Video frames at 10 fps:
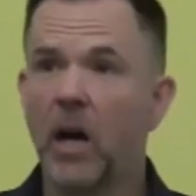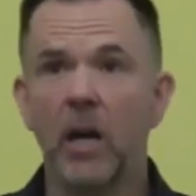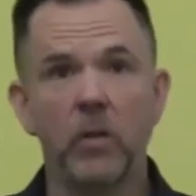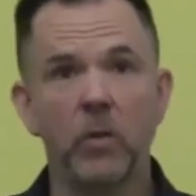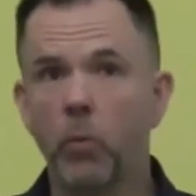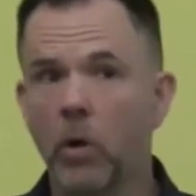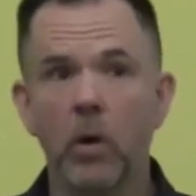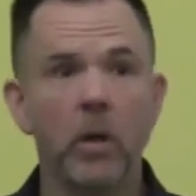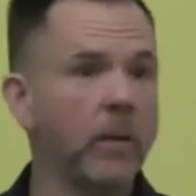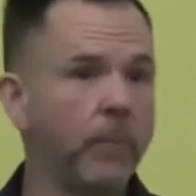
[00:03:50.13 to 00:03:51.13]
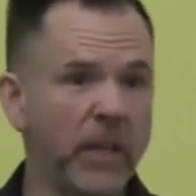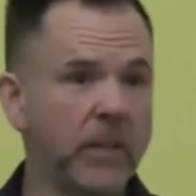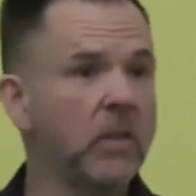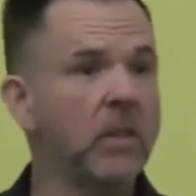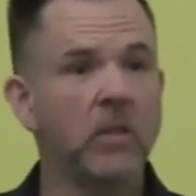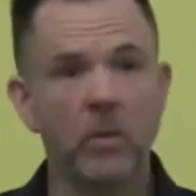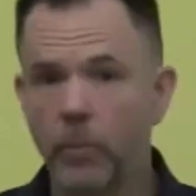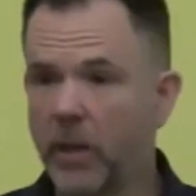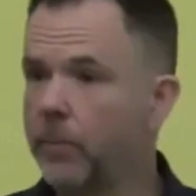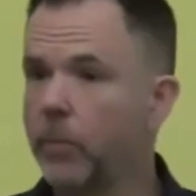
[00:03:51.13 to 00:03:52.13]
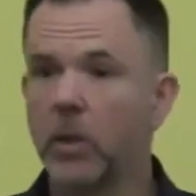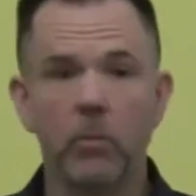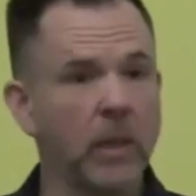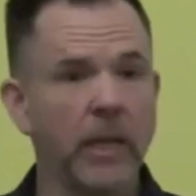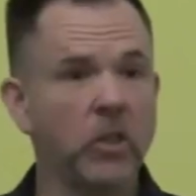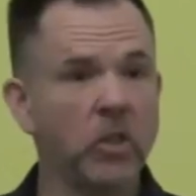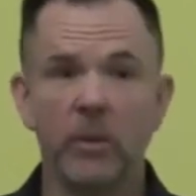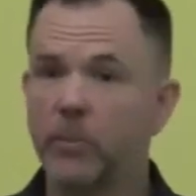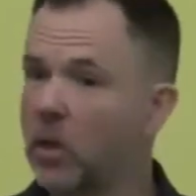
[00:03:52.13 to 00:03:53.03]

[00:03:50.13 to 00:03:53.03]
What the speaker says: and work and business and people and relationships